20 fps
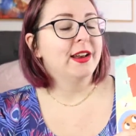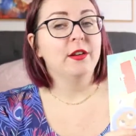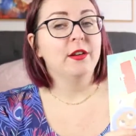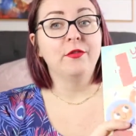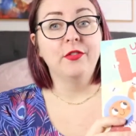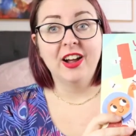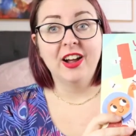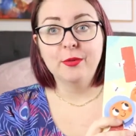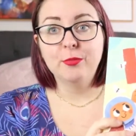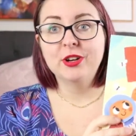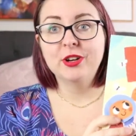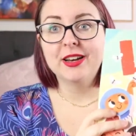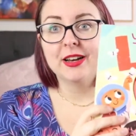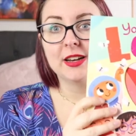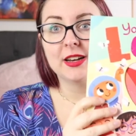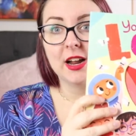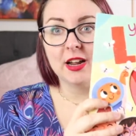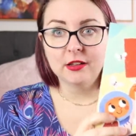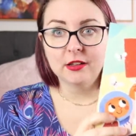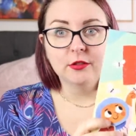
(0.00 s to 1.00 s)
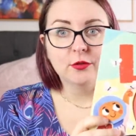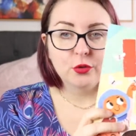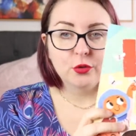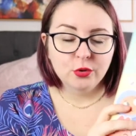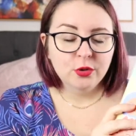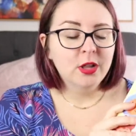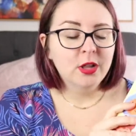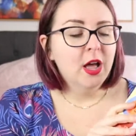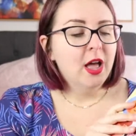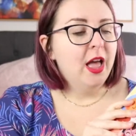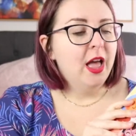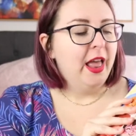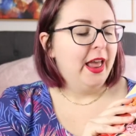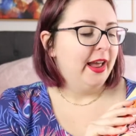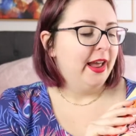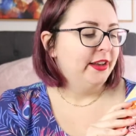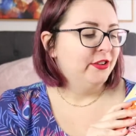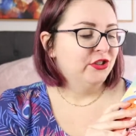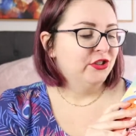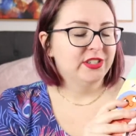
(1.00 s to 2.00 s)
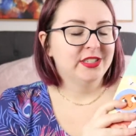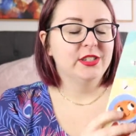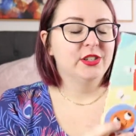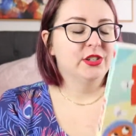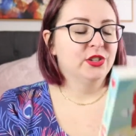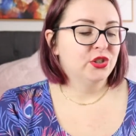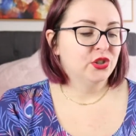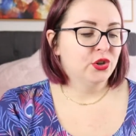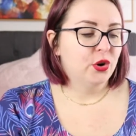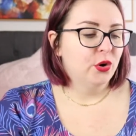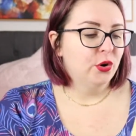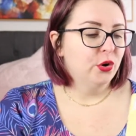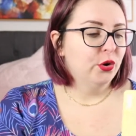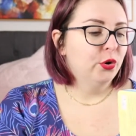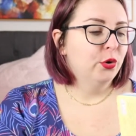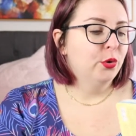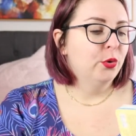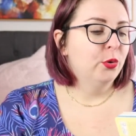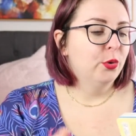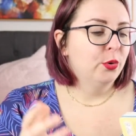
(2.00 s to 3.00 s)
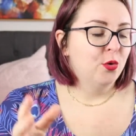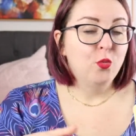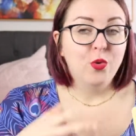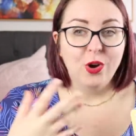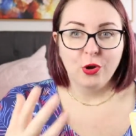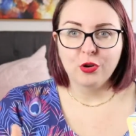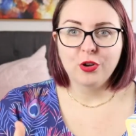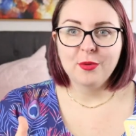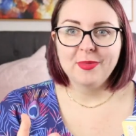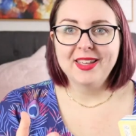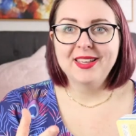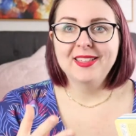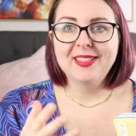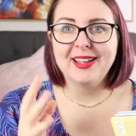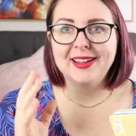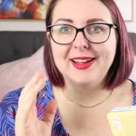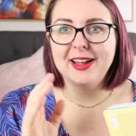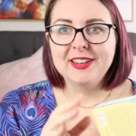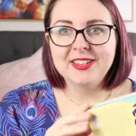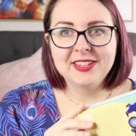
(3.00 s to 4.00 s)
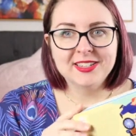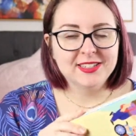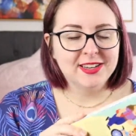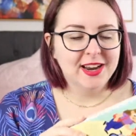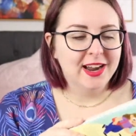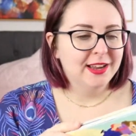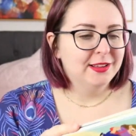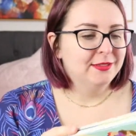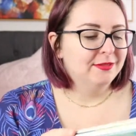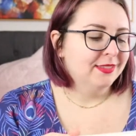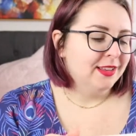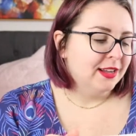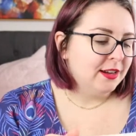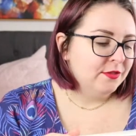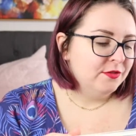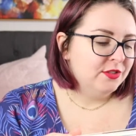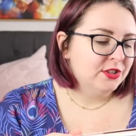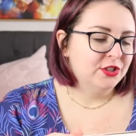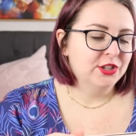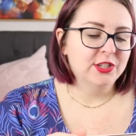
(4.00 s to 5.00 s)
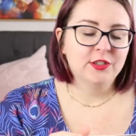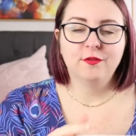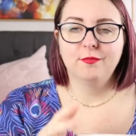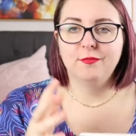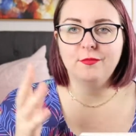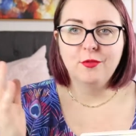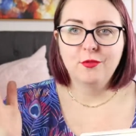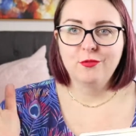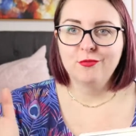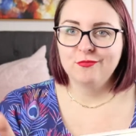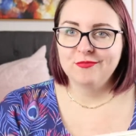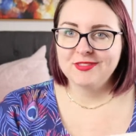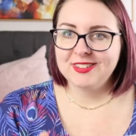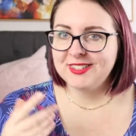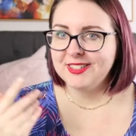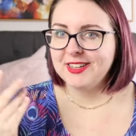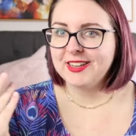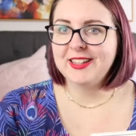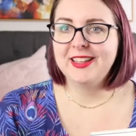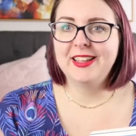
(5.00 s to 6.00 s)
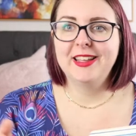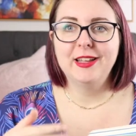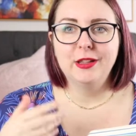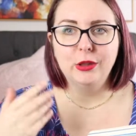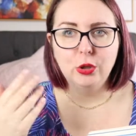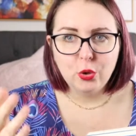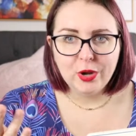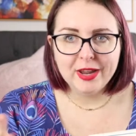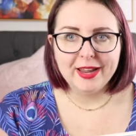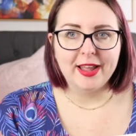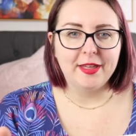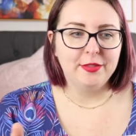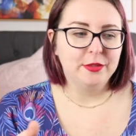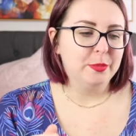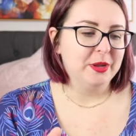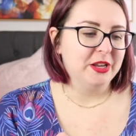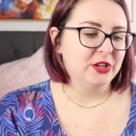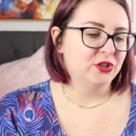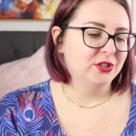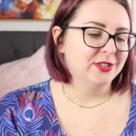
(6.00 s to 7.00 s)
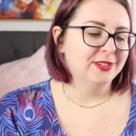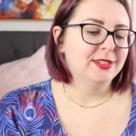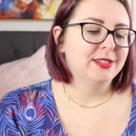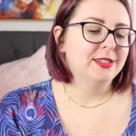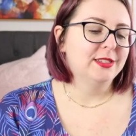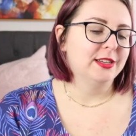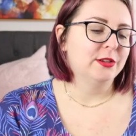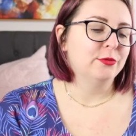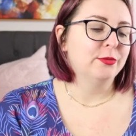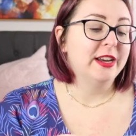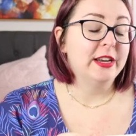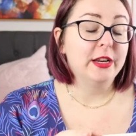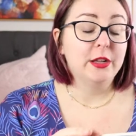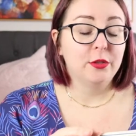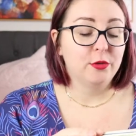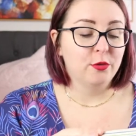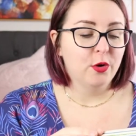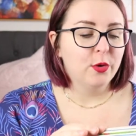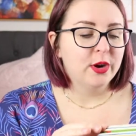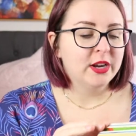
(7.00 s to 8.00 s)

and vibrant and colorful and just so welcoming. Like I just, I love just sitting here looking at the pictures and reading through